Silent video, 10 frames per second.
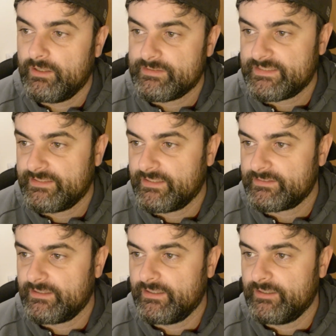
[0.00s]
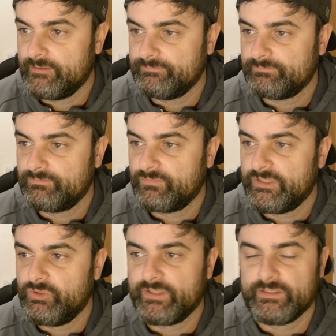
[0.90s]
Saying that,
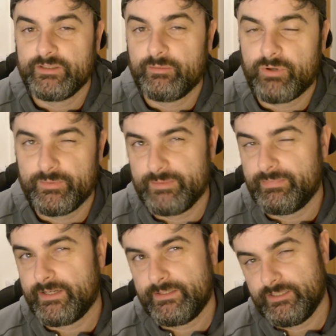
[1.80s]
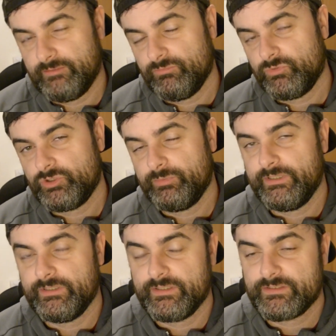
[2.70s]
New England are probably the better team. Should be
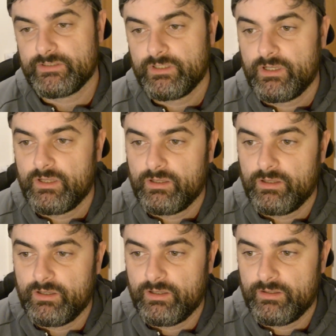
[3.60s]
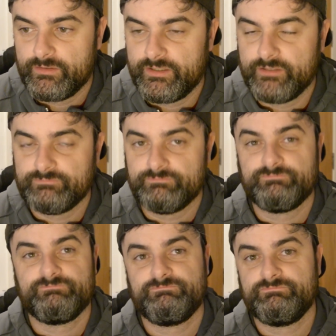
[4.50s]
in this.
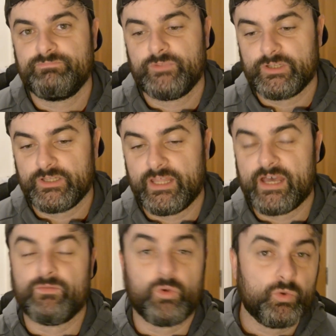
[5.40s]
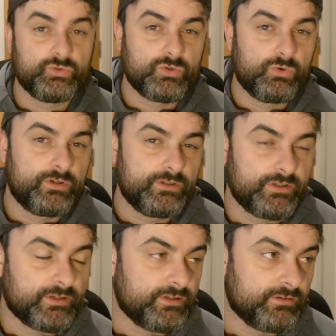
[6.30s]
They have a goal scorer.
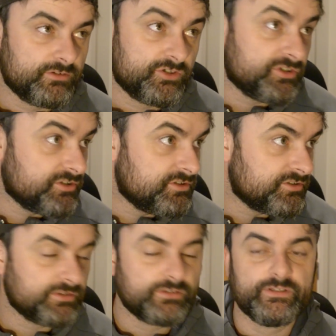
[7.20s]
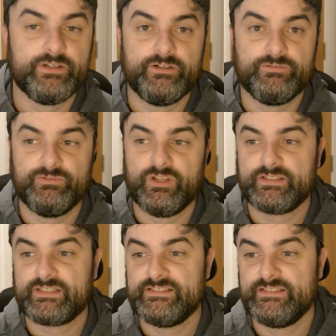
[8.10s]
They're
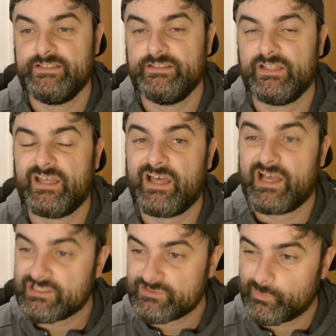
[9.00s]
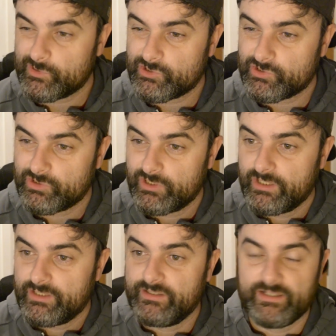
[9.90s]
not conceding as much.
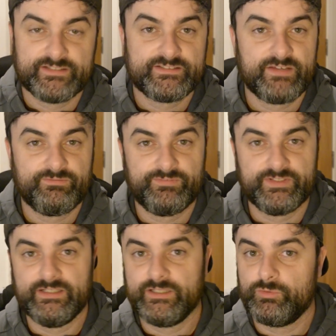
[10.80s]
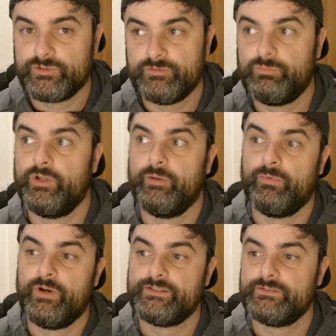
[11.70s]
They're like 7th in the league, which is pretty
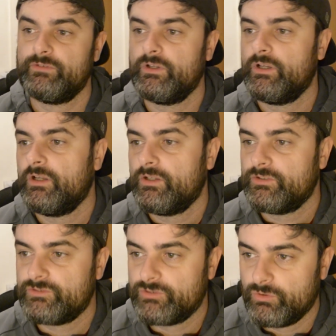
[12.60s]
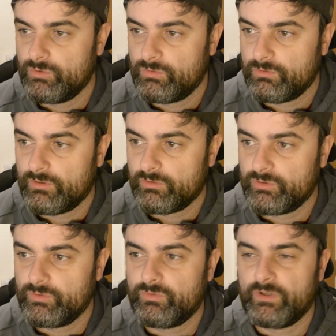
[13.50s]
impressive. So I'm
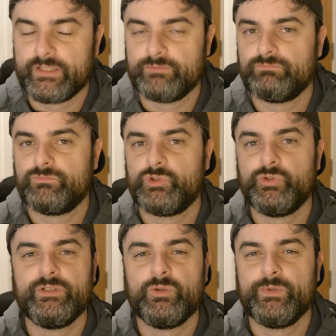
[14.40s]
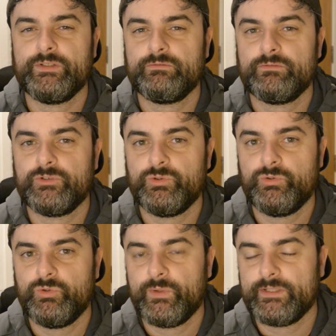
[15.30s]
gonna go for like a 2-0 win to
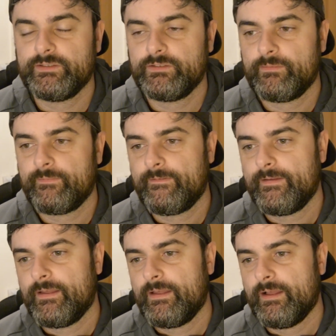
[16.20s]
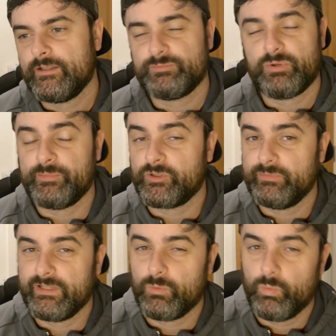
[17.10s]
New England. It's probably gonna
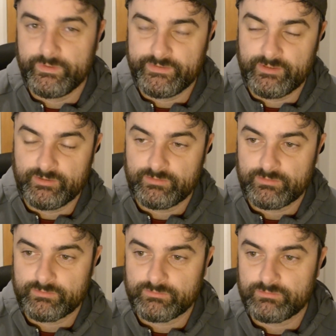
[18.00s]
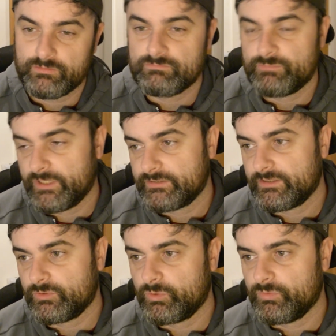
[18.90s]
be like a 1-0, but
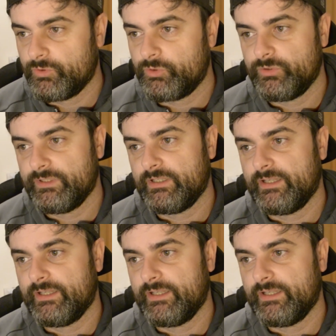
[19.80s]
I'm gonna go for a 2-0.